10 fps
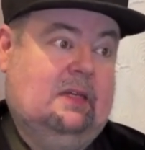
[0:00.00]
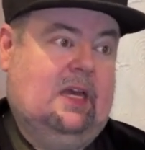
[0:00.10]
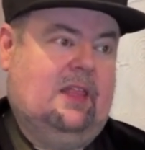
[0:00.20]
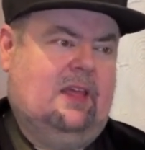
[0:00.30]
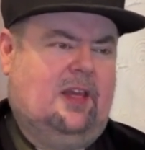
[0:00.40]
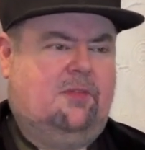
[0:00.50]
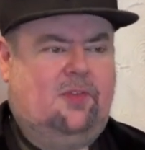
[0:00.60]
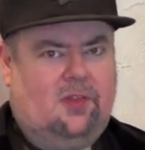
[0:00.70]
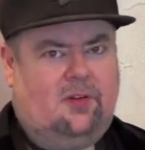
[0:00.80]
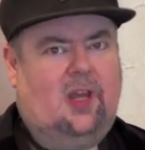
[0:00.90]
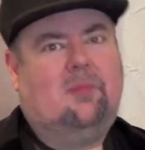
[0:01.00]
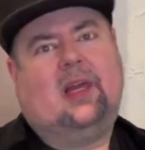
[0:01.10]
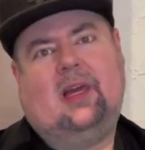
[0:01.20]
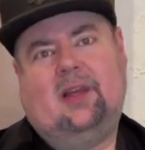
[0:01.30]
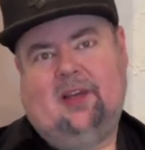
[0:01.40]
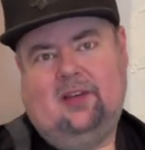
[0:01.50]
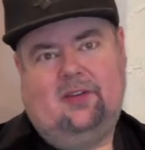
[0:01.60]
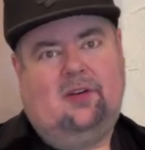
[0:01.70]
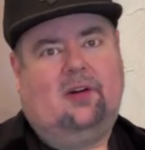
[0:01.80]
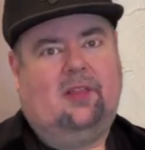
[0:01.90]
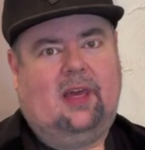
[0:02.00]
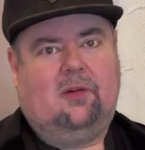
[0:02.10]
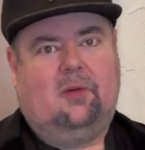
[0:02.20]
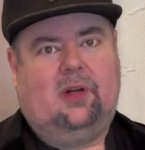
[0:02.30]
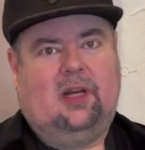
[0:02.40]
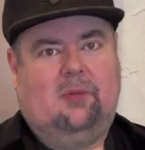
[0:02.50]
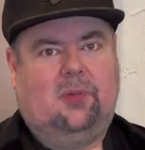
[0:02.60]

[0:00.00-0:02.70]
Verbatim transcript: And then like fifth grade band, I did all that and whatnot.